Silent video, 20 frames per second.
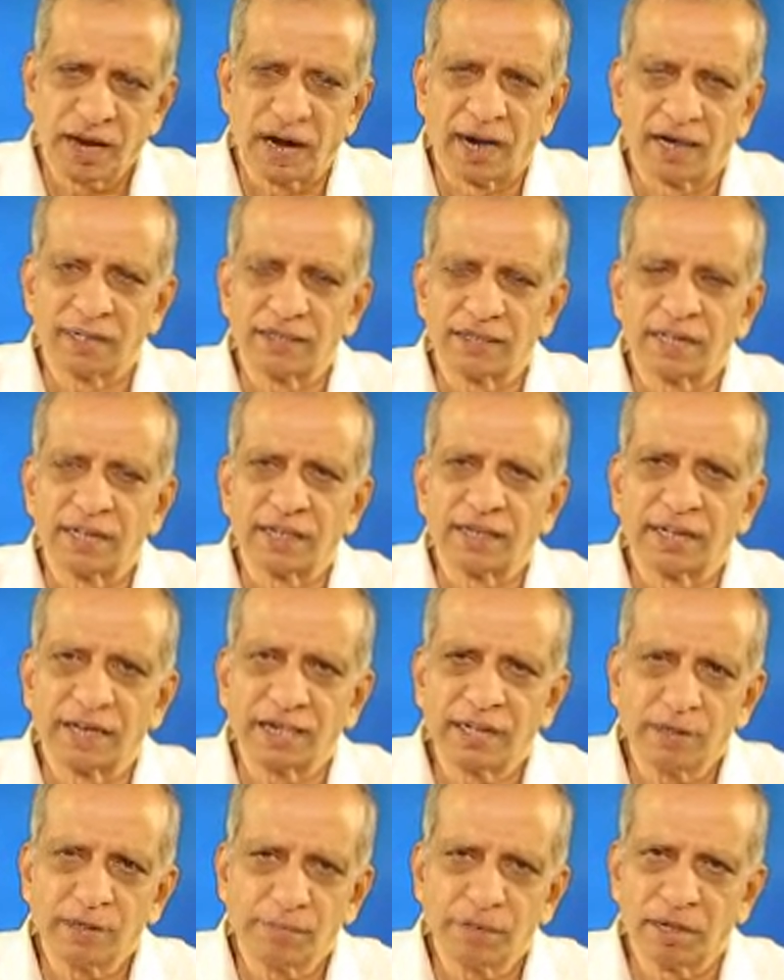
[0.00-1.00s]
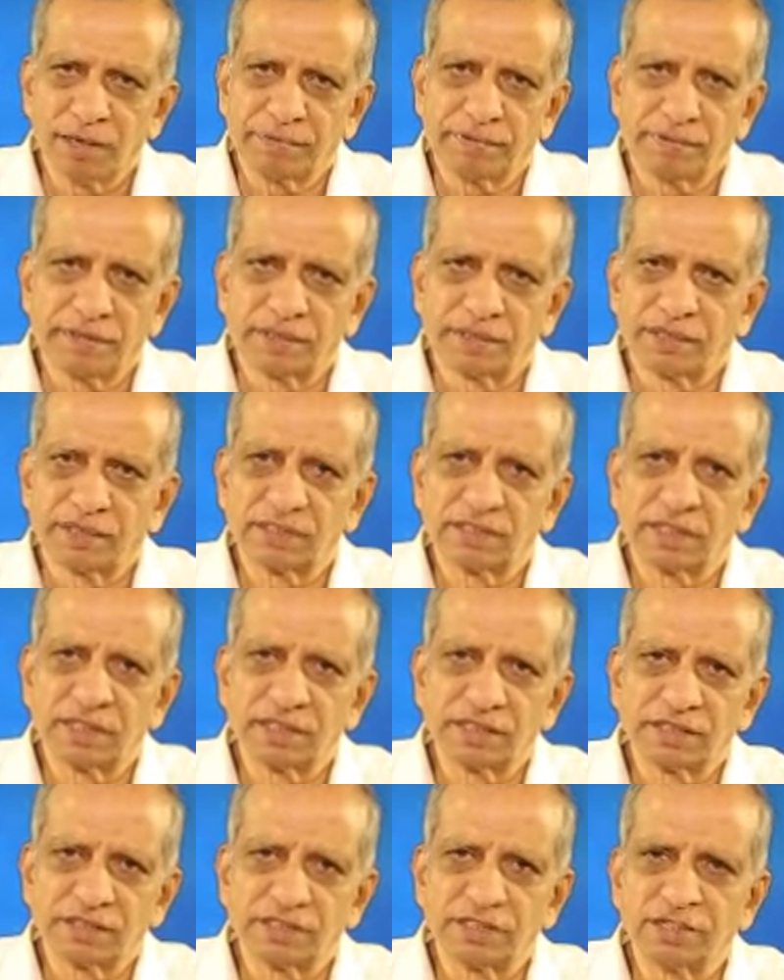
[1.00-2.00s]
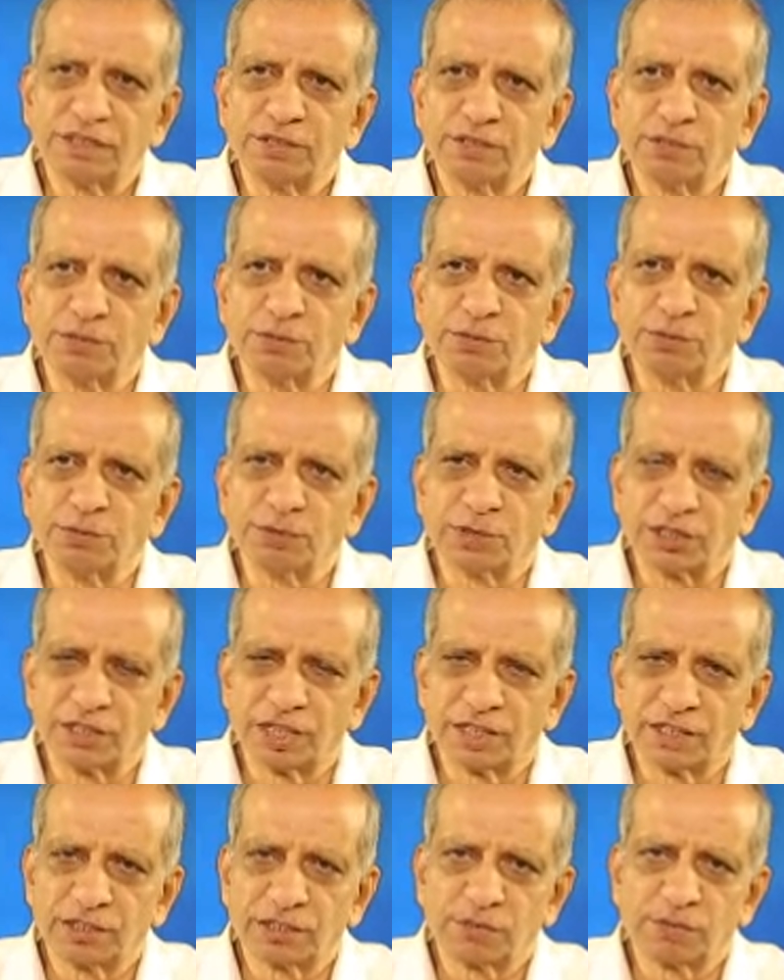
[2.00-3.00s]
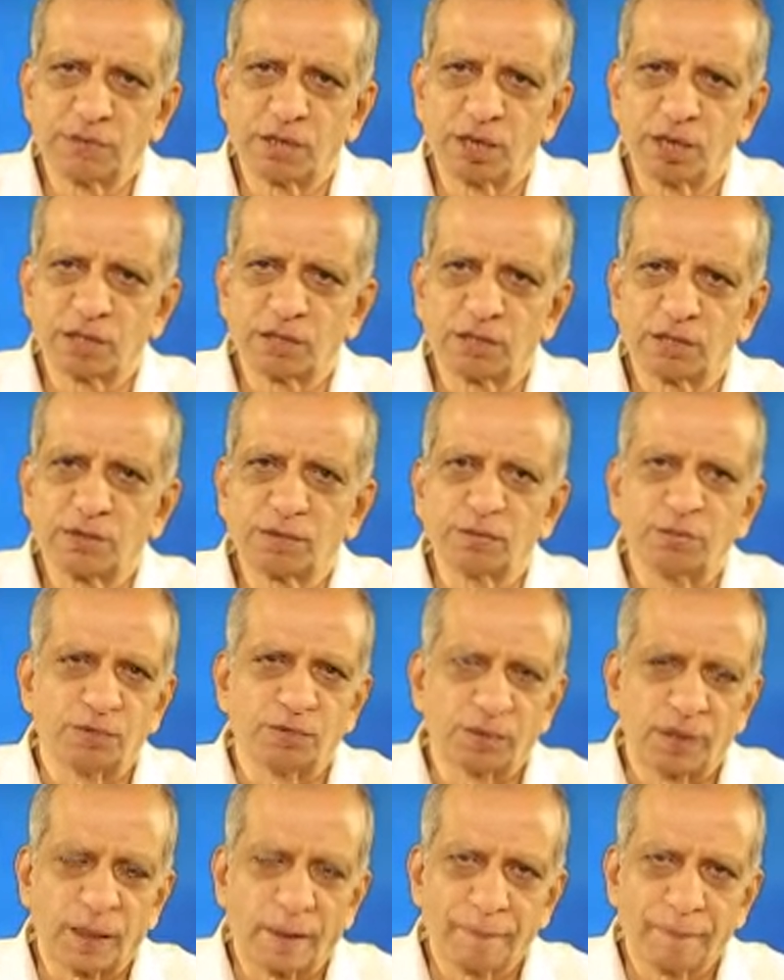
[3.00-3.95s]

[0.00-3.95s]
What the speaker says: and the aim of research is to search for truth.